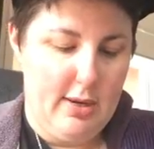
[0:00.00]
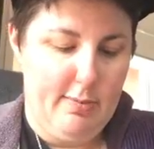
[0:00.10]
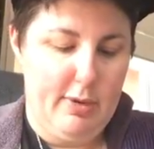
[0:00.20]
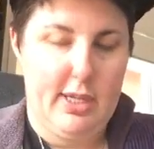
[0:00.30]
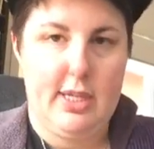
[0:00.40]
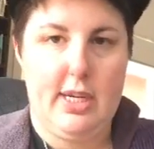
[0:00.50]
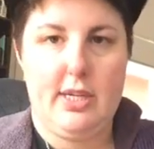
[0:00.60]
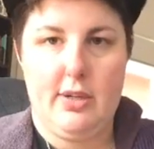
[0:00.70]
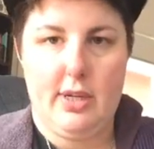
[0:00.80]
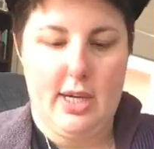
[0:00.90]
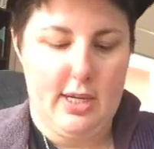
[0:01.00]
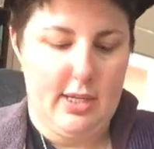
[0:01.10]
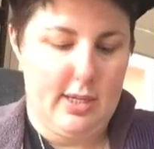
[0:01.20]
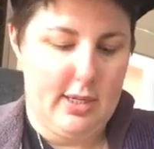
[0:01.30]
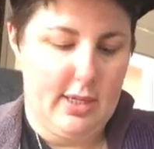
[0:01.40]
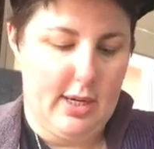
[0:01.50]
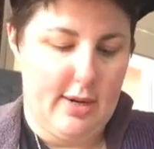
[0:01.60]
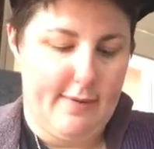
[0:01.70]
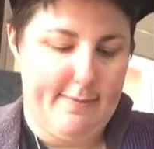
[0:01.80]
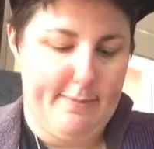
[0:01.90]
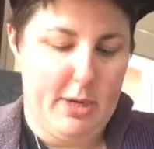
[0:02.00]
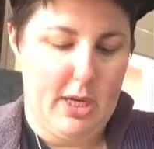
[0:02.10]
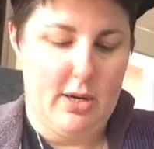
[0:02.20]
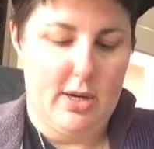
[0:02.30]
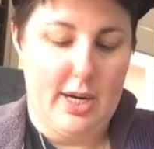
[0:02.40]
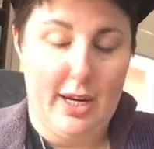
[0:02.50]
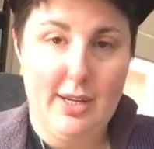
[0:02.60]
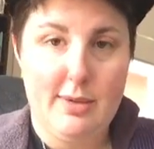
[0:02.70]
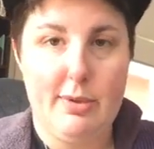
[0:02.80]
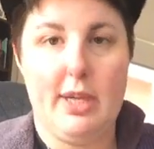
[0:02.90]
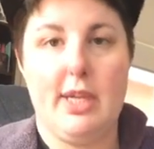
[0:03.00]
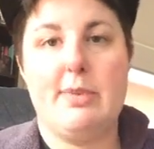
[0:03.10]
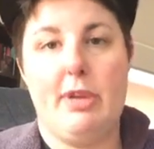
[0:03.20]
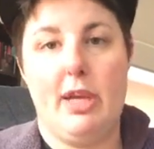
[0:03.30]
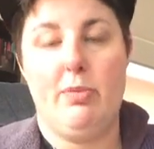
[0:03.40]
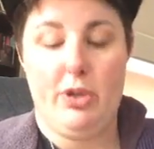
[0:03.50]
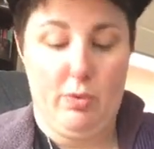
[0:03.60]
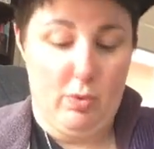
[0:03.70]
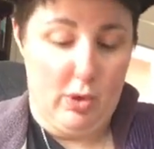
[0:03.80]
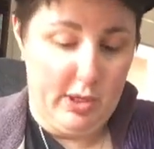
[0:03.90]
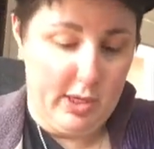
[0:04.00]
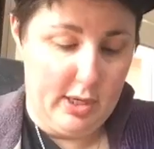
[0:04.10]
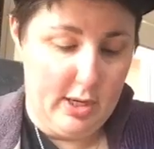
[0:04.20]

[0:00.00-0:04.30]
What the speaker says: But stick to your guns, be kind, but explain what you want.